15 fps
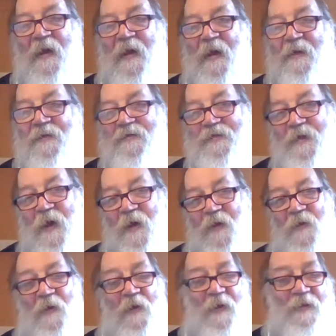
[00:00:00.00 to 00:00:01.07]
And
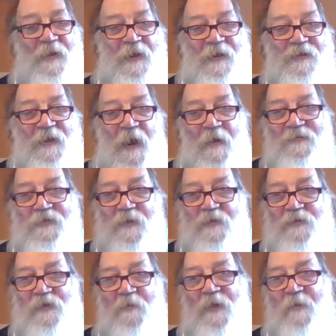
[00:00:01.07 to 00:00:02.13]
so all these
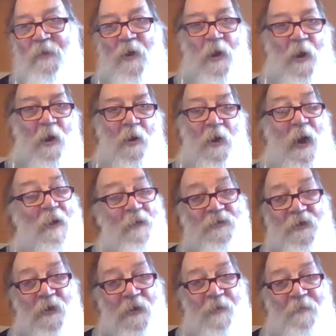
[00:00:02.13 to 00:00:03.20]
obstacles, so people go, oh, I
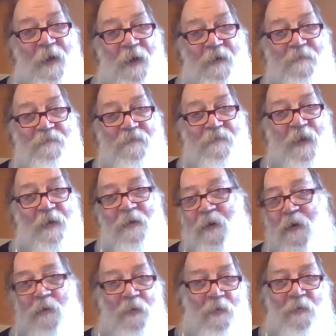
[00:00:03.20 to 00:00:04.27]
don't talk about them. I don't
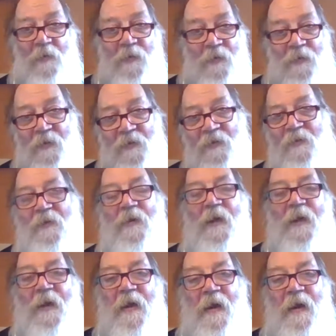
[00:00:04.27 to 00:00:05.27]
go, ooh.